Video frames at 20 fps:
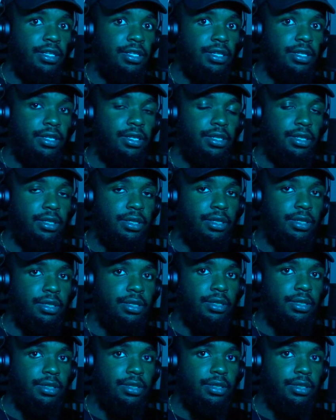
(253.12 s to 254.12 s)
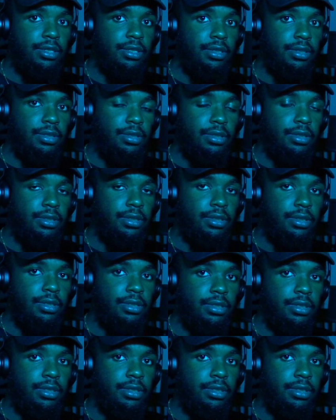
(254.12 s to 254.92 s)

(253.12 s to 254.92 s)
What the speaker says: [no speech]